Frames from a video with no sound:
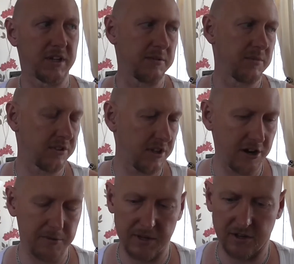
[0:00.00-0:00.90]

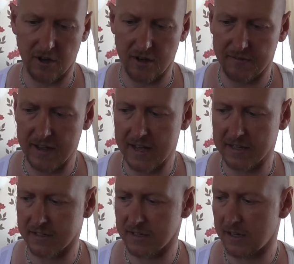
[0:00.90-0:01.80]
hypnotherapy that I've
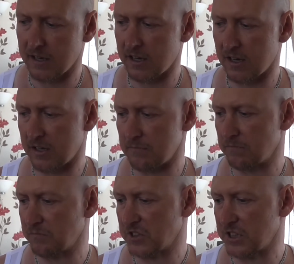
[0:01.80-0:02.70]
had,
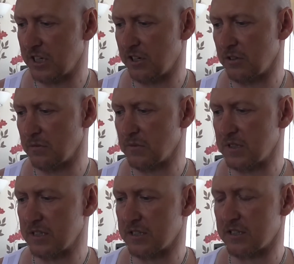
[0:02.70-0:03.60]
you know,
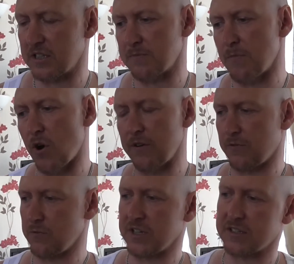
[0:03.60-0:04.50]
this
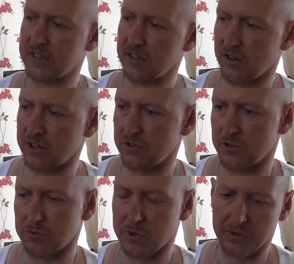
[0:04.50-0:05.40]
mindfulness thing that I do
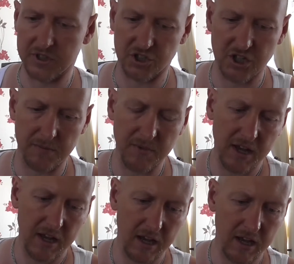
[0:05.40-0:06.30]
as well at the gym,
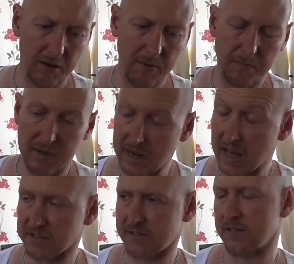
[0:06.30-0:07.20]

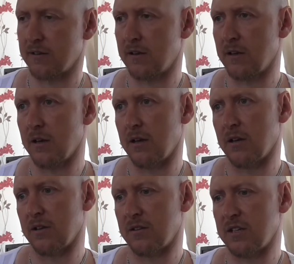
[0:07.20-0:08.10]
plus
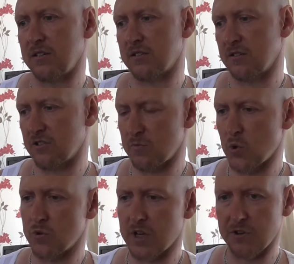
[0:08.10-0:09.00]
these
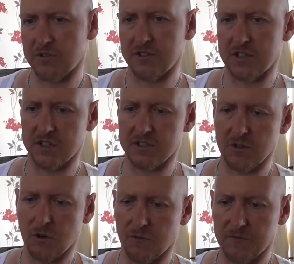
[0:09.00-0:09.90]
small dosages
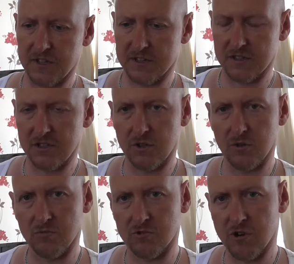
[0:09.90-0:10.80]
of this
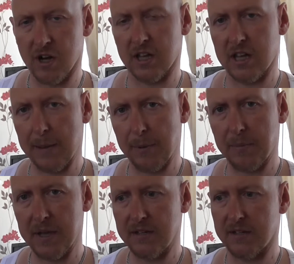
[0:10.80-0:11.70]
new drug
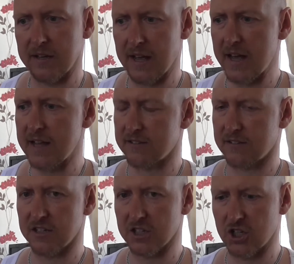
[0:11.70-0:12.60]
gabapentin, has
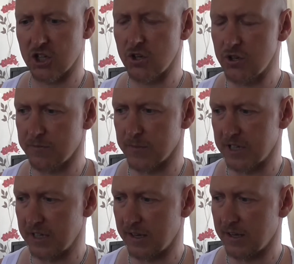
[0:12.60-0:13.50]
this cured
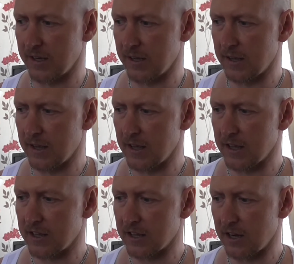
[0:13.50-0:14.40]
me?
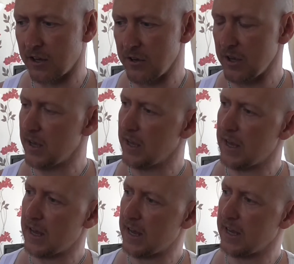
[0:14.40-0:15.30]
You know,
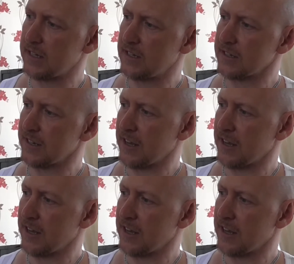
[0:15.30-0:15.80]
and